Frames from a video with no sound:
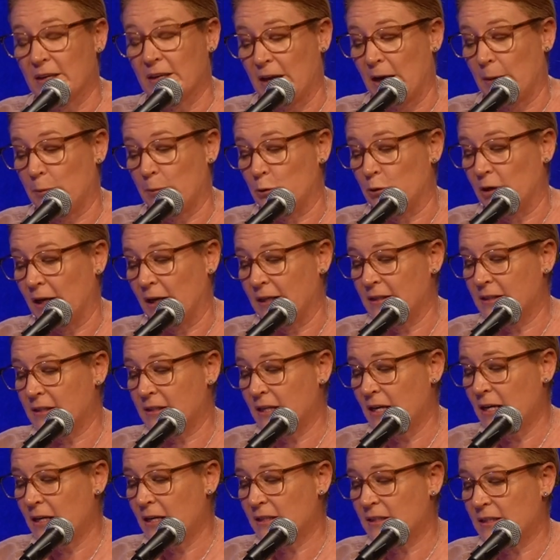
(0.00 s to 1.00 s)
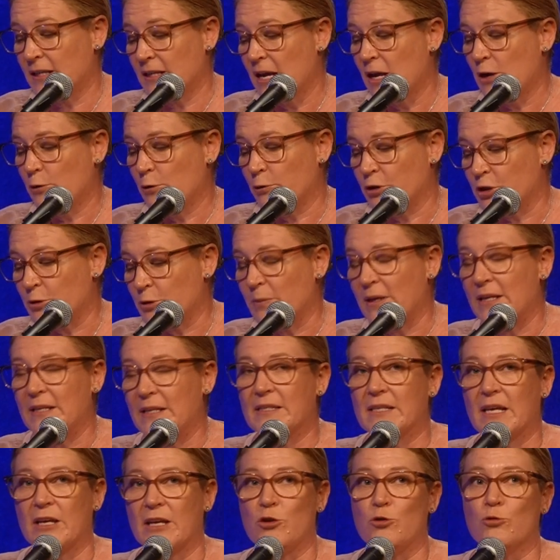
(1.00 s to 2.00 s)
the capital gains tax, which
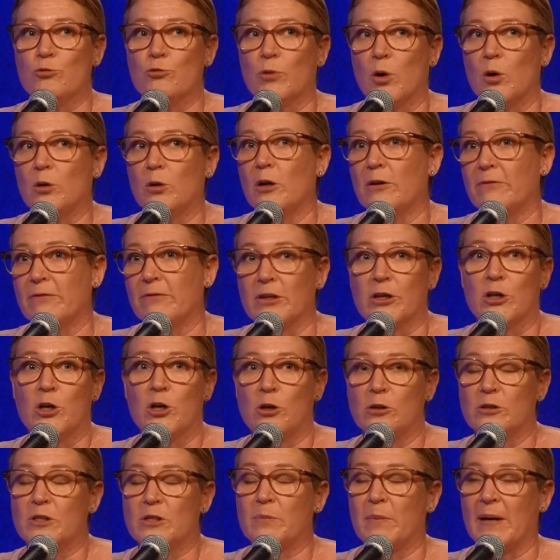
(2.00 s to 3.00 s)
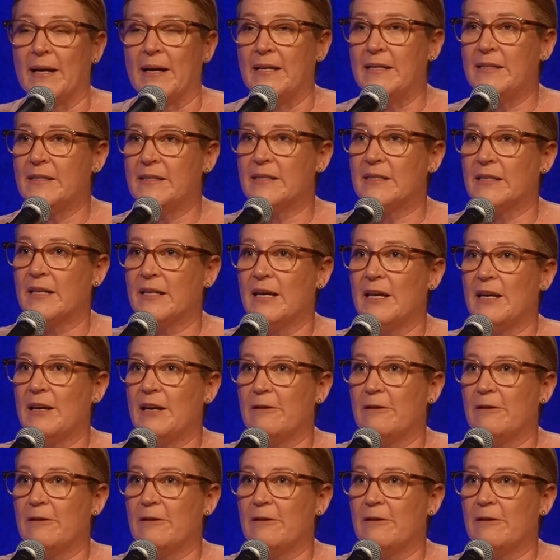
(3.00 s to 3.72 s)
means that you roll over the cost base